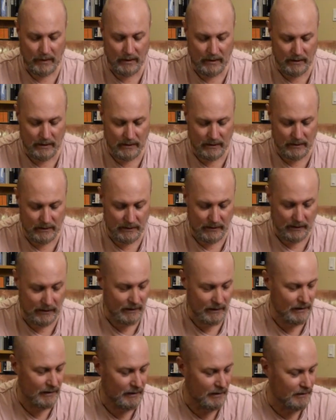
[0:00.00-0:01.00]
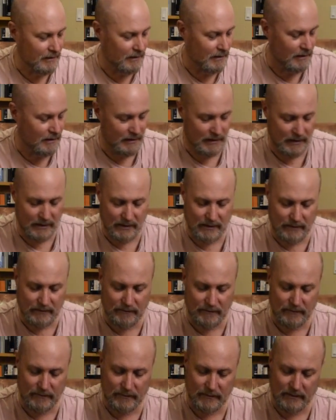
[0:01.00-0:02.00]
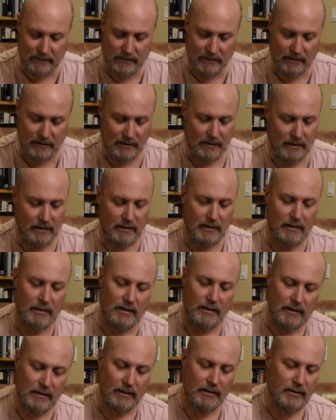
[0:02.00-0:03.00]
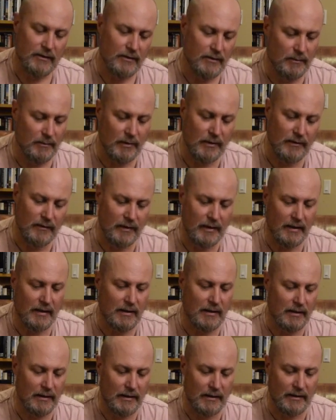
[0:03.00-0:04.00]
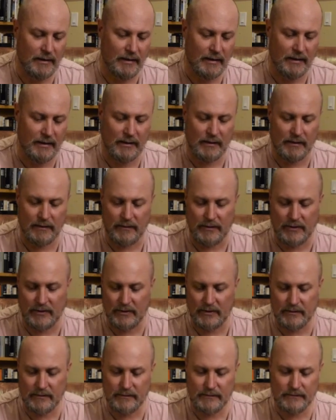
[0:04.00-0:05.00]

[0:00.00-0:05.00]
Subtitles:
And I then have some lovely clear negatives.